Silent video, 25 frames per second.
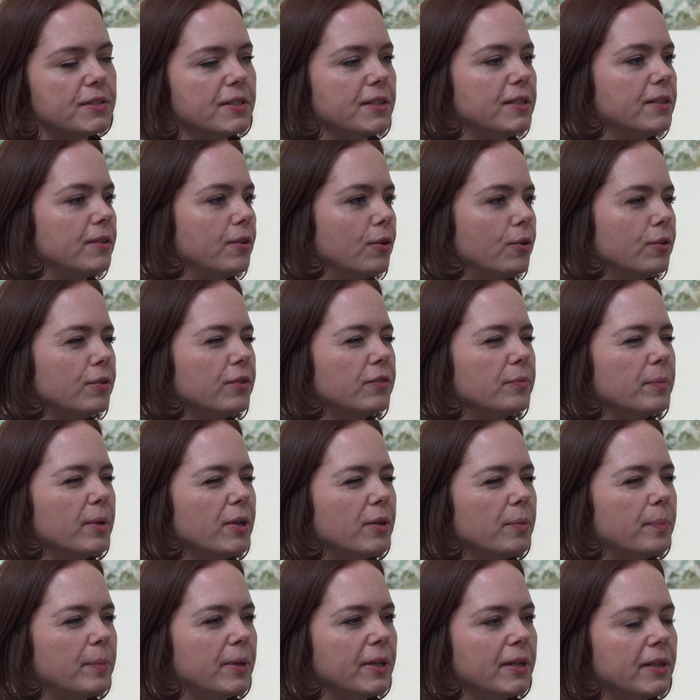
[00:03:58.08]
in all of my
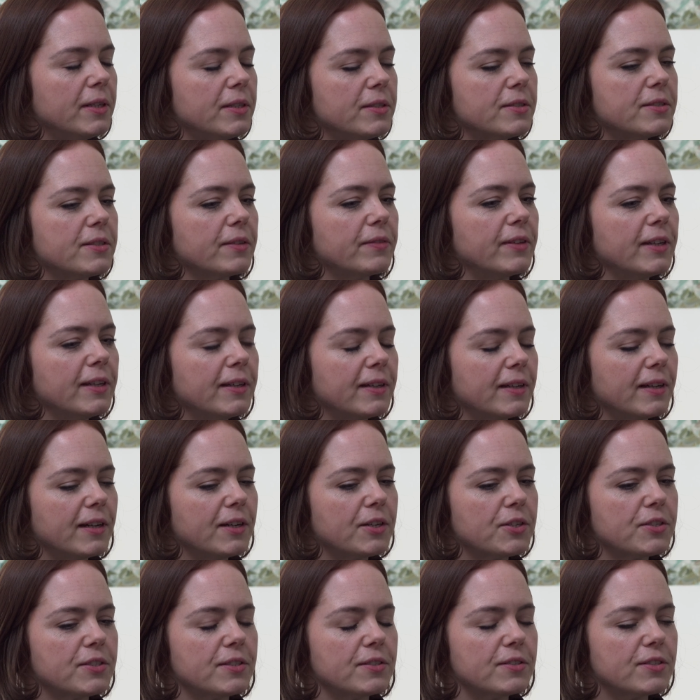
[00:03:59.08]
paintings. I think it
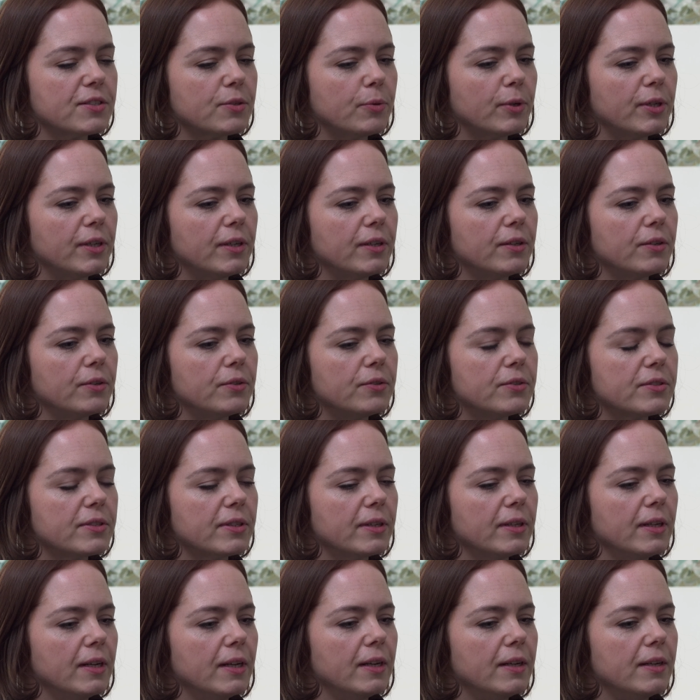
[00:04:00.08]
acts as quite a good
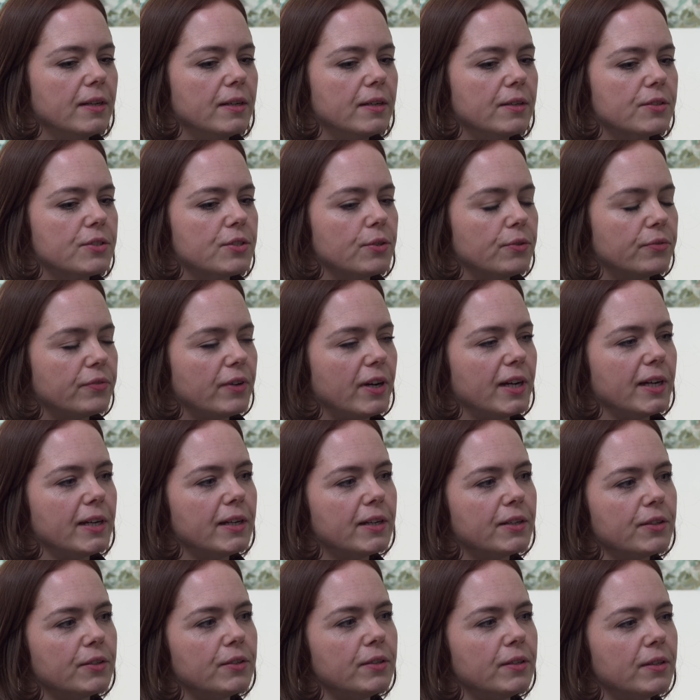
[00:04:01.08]
sort of
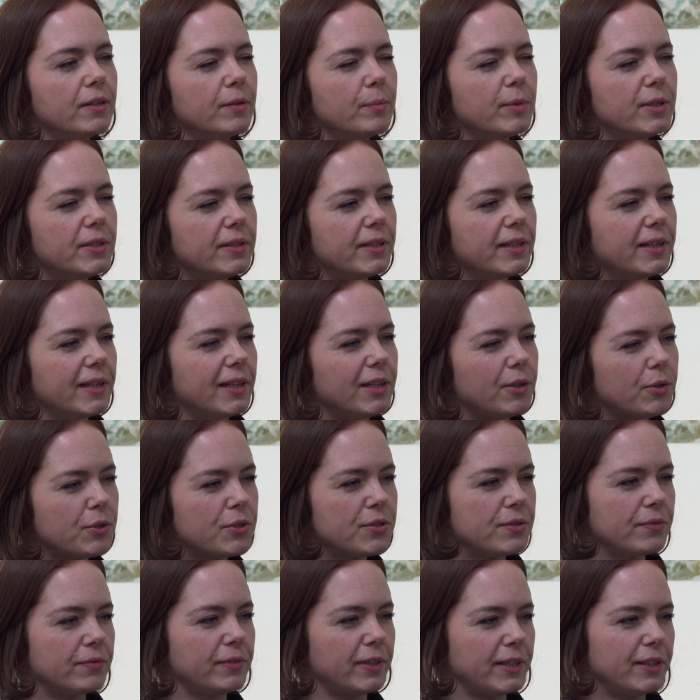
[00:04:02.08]
anchor amid the
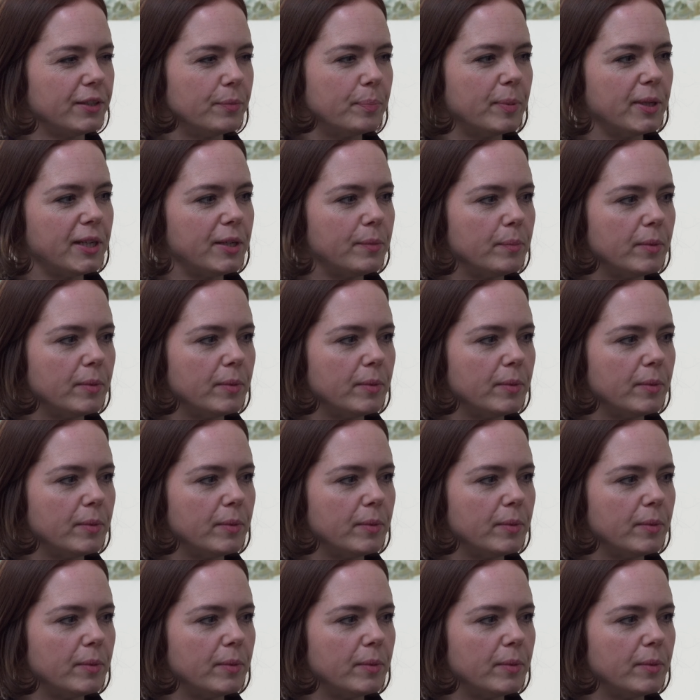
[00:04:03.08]
chaos of like the paint